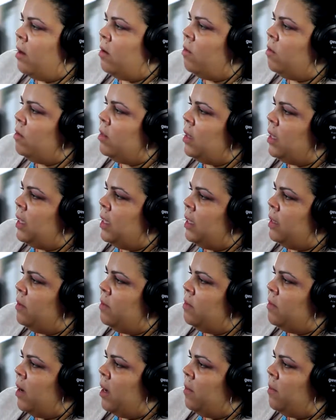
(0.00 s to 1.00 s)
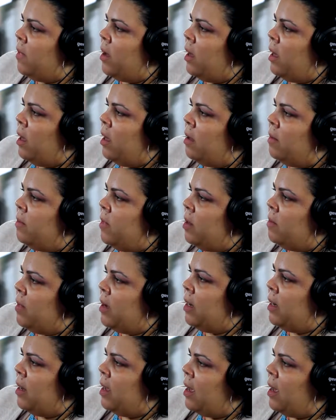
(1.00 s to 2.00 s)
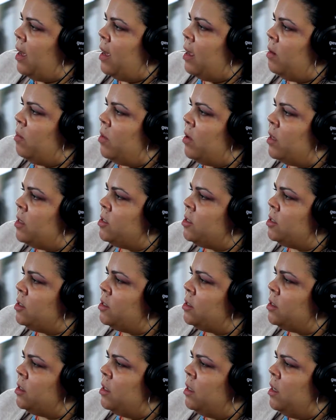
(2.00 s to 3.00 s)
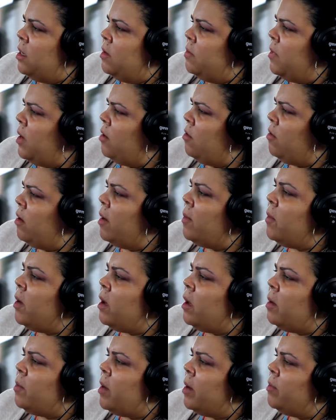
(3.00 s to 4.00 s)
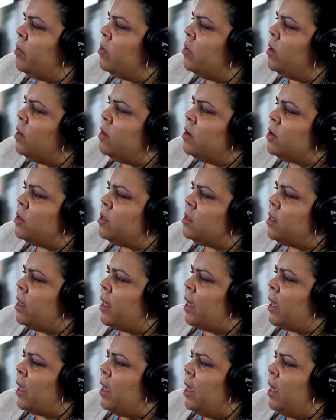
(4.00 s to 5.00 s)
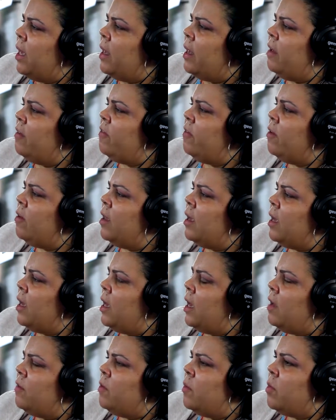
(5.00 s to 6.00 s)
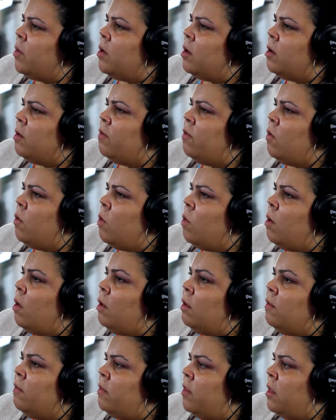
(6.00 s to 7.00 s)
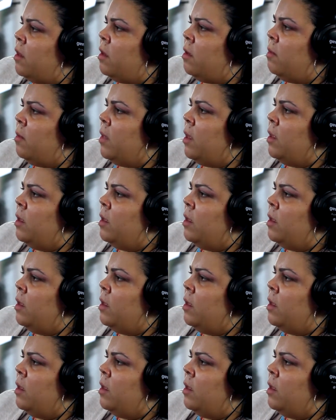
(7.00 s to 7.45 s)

only my mom and my dad, but just my grandma, my brothers, I feel like I have a part of all of them,